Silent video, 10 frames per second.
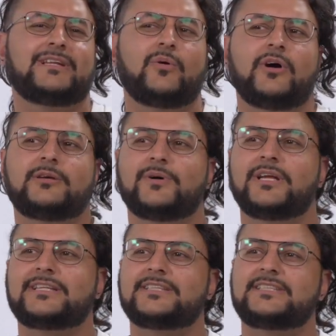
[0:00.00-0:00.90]
annoying,
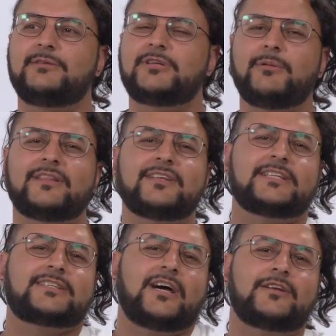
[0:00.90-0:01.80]
but at the same time, I think
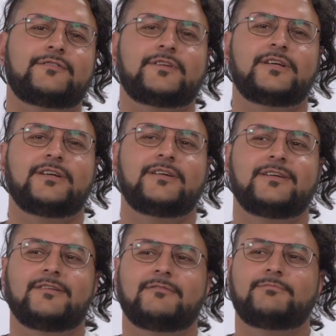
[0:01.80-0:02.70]
it's kind of
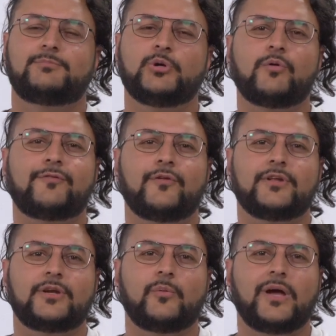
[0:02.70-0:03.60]

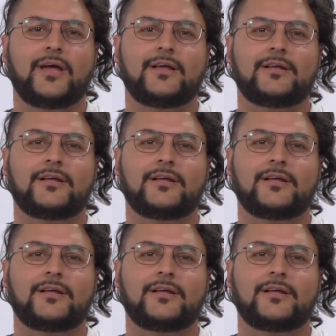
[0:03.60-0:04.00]
beautiful in a way.